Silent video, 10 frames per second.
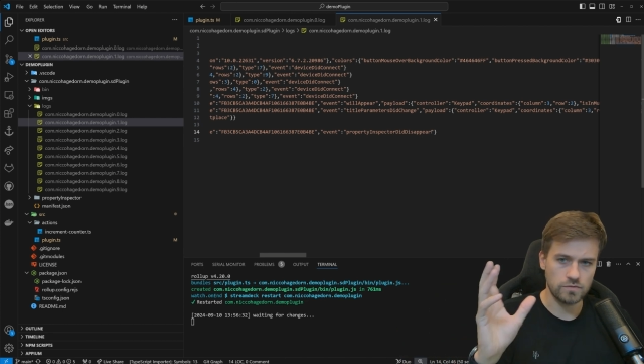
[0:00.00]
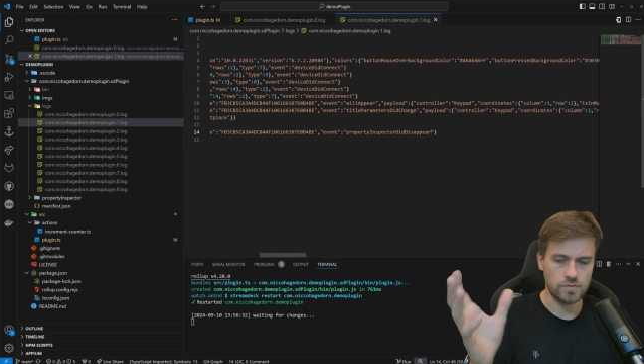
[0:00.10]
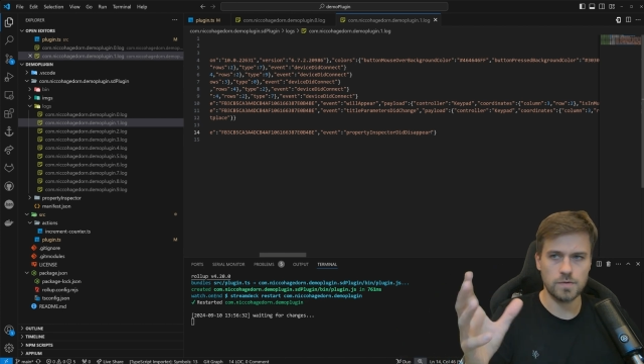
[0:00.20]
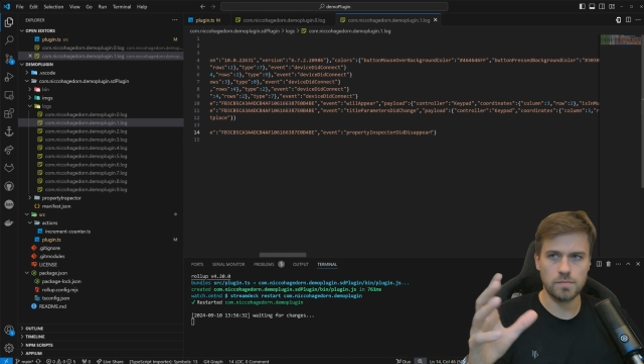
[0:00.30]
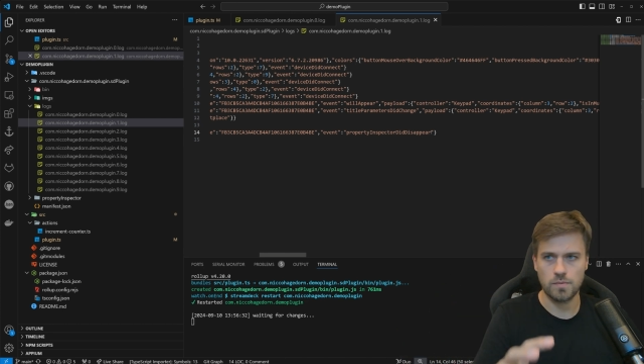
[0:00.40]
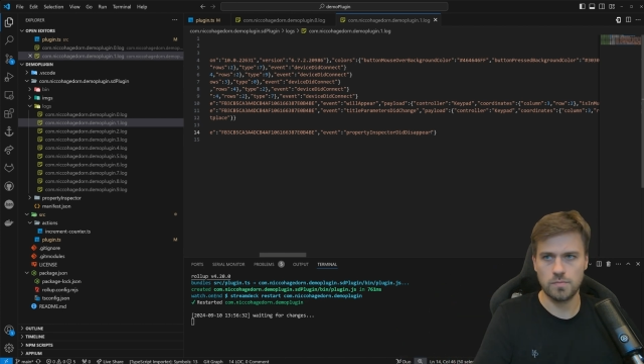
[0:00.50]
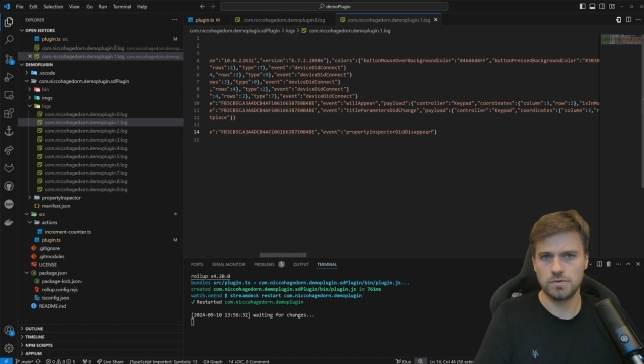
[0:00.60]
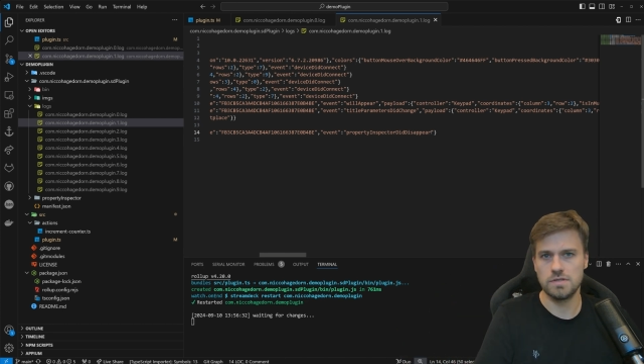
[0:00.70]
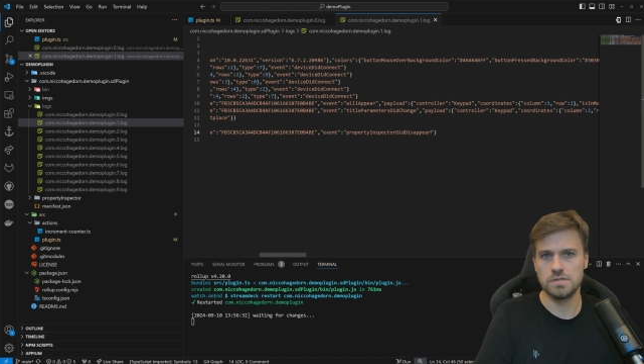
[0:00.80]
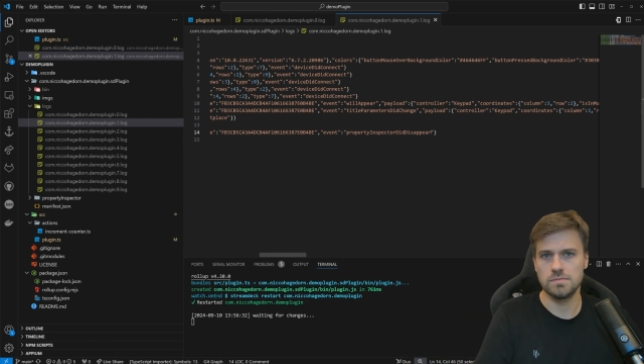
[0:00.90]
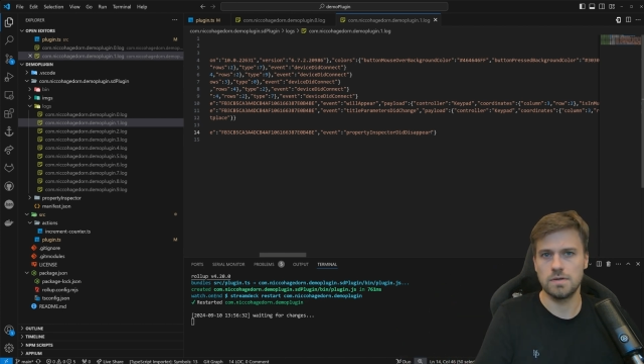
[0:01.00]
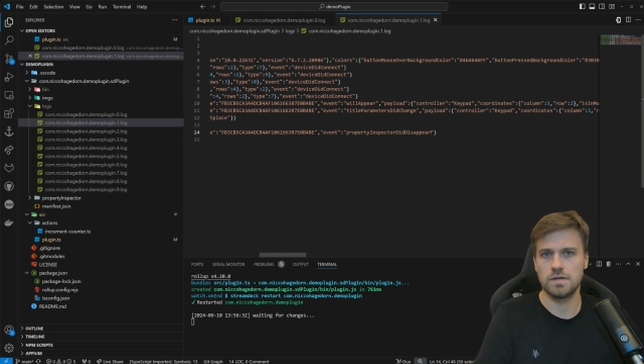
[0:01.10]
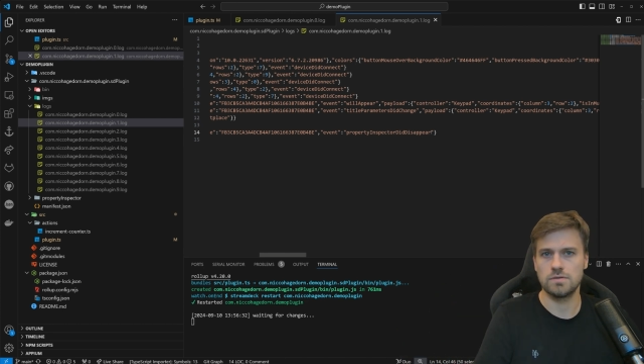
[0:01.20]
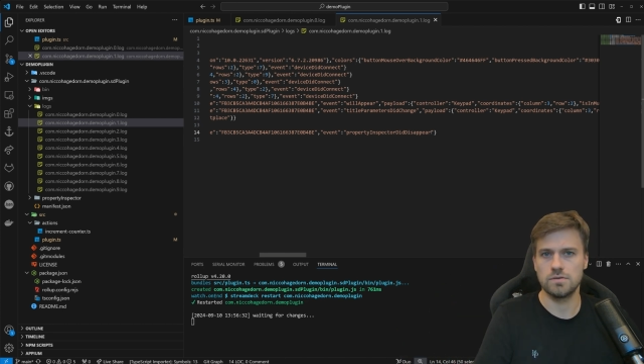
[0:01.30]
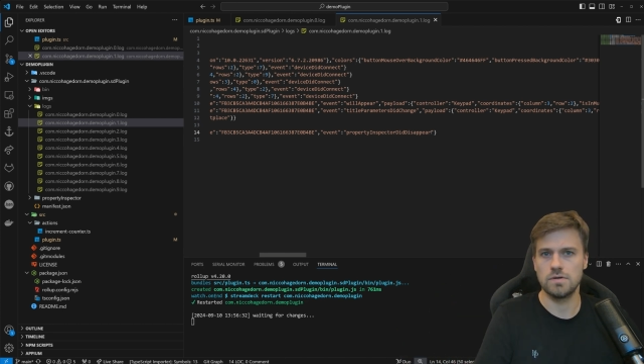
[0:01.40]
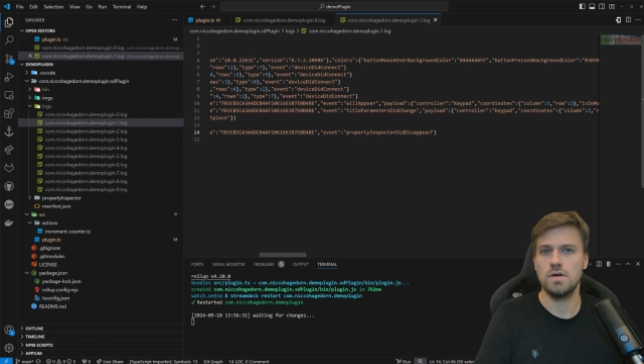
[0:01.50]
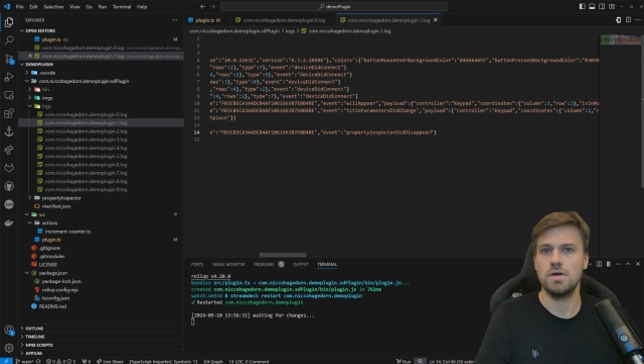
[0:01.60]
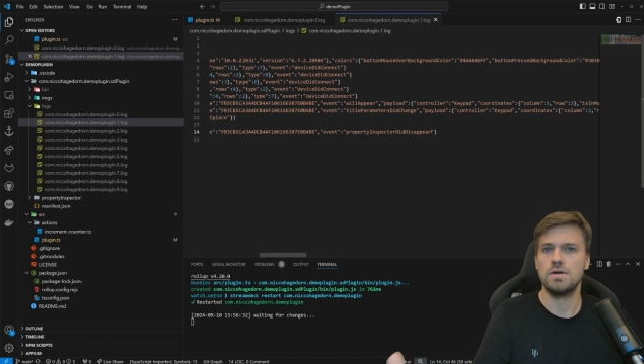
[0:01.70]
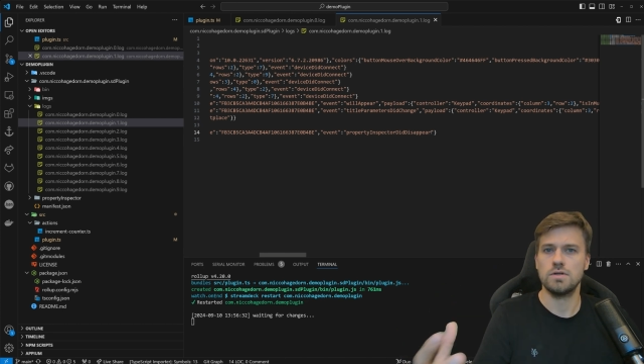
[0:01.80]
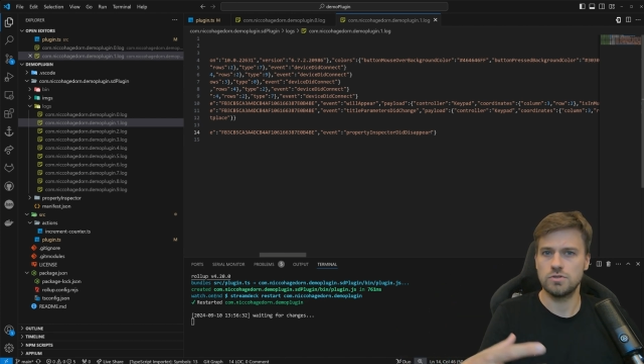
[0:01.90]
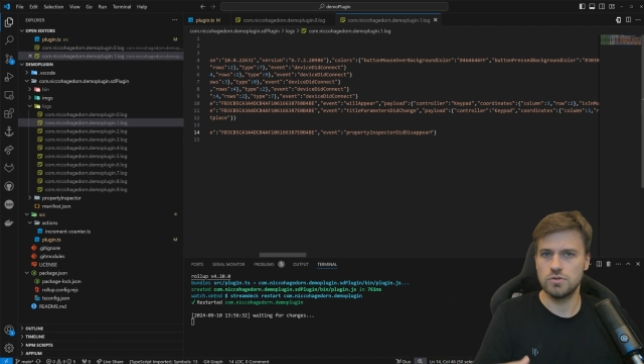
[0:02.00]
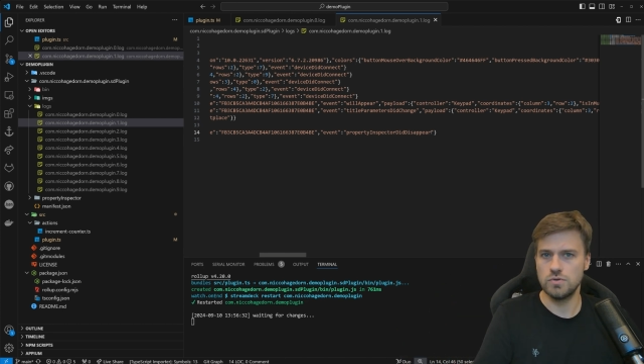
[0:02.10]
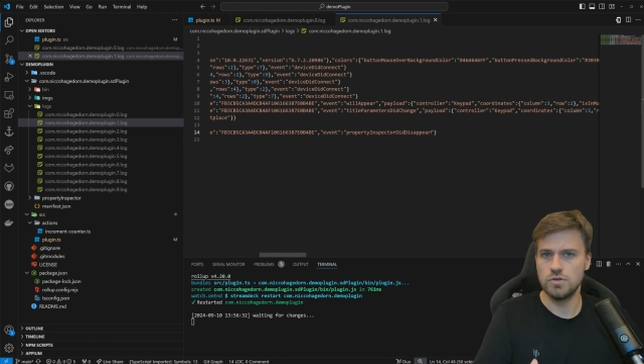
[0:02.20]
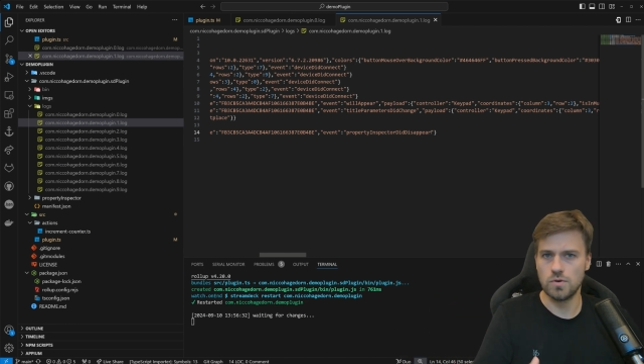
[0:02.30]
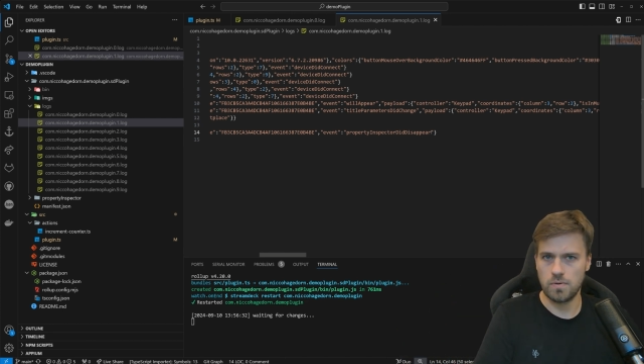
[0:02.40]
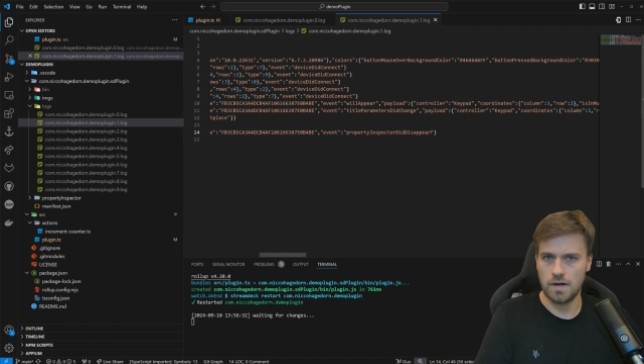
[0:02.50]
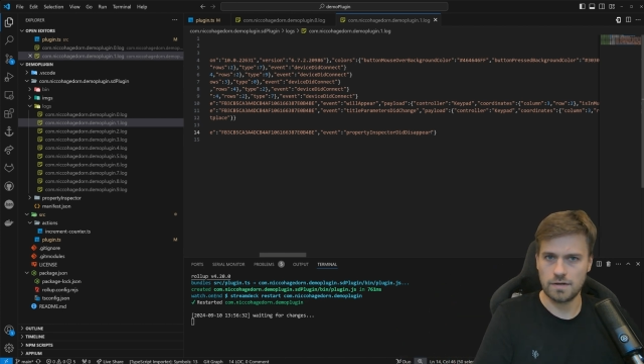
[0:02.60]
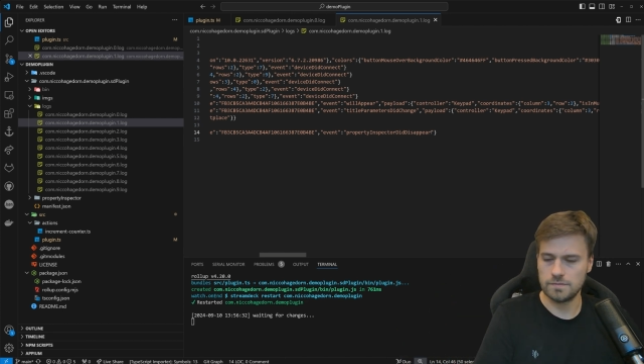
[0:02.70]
or from the property inspector to your plugin.